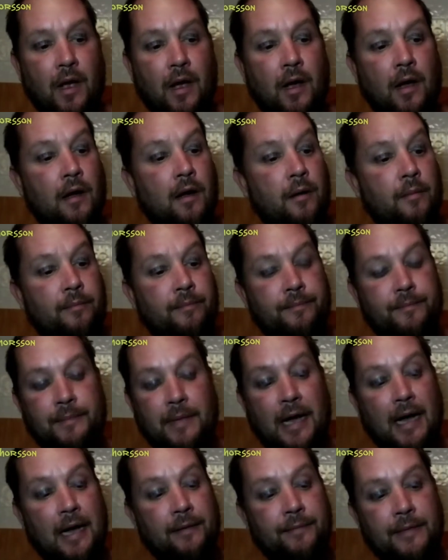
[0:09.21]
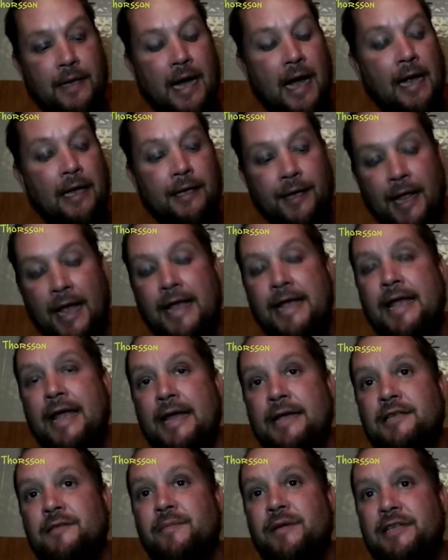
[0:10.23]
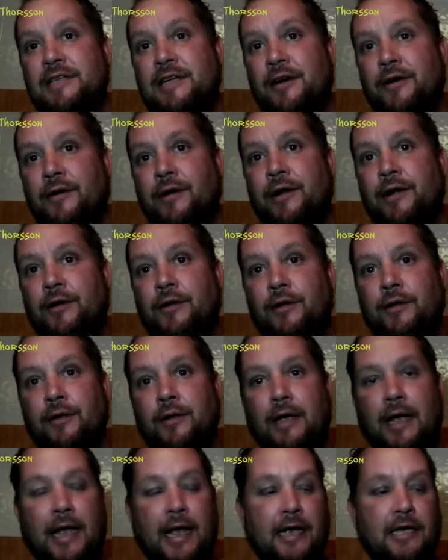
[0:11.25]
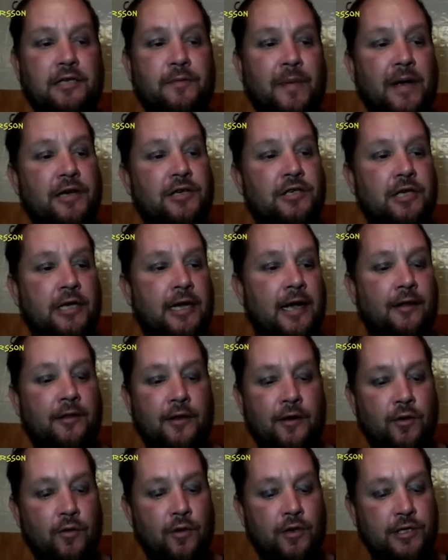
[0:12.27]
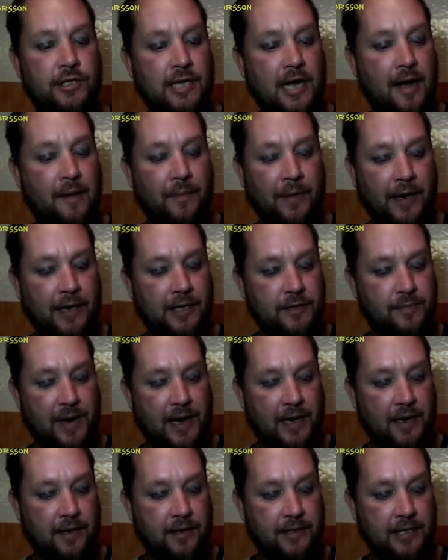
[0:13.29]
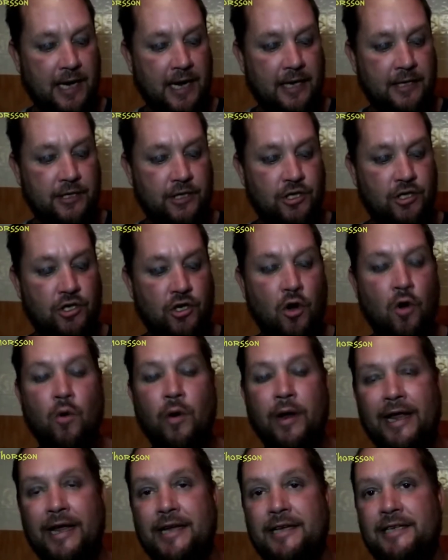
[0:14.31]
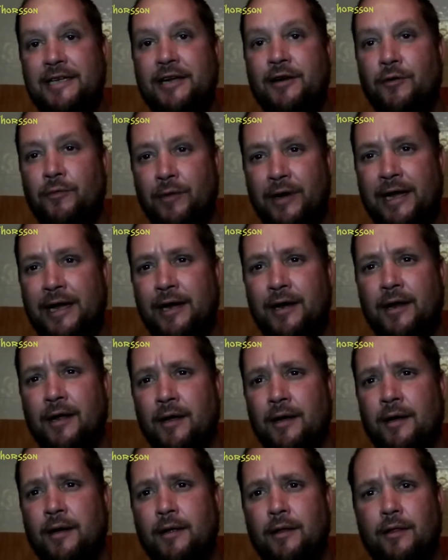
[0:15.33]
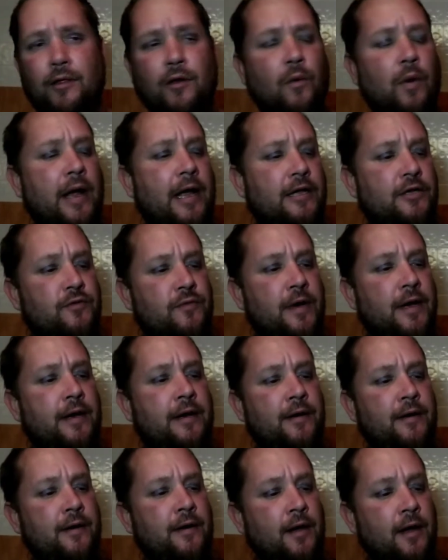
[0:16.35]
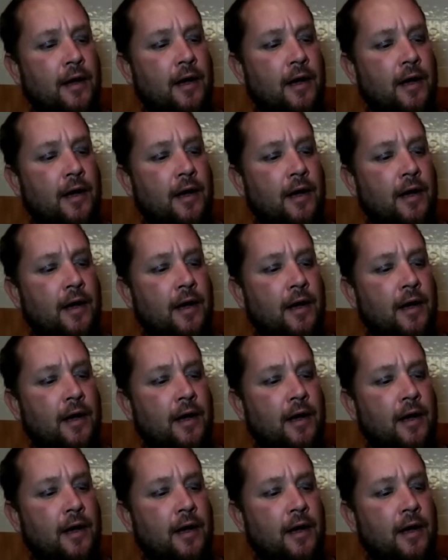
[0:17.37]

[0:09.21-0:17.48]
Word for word: Um, I like his material, especially on the Norse topics, because it's so easy to read the way it's written.